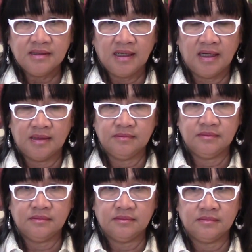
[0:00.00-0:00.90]

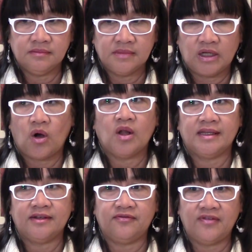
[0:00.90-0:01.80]
um, they call
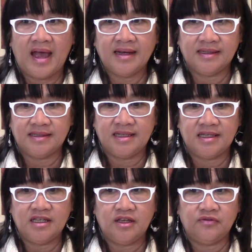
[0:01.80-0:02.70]
it
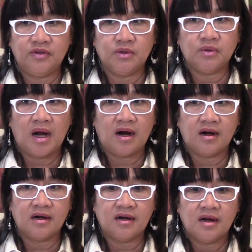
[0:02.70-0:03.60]
vanity if you
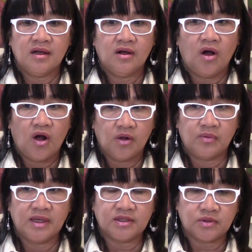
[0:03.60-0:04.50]
are
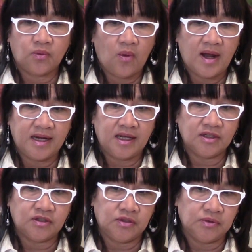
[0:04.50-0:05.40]
always
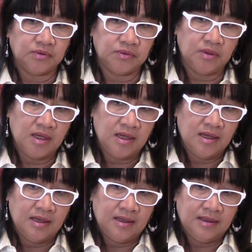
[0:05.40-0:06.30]
wanting to
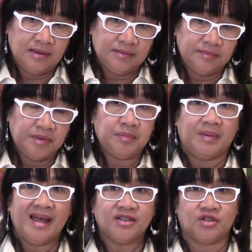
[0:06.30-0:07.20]
be
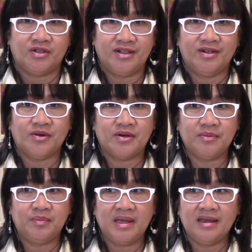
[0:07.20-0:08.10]
pleasured or
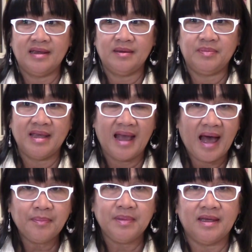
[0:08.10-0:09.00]
be be
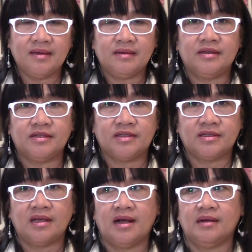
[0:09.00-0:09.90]
happy
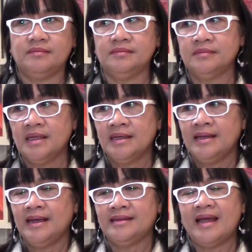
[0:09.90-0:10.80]
because um,
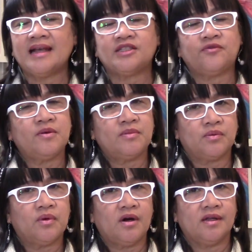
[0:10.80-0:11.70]
and that's from the
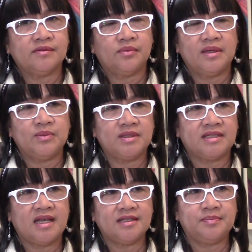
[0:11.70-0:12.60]
world when we
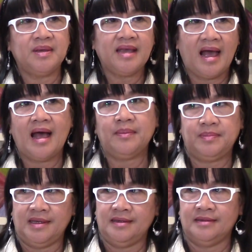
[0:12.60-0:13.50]
say be
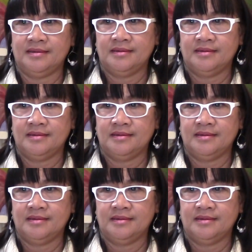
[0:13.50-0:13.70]
happy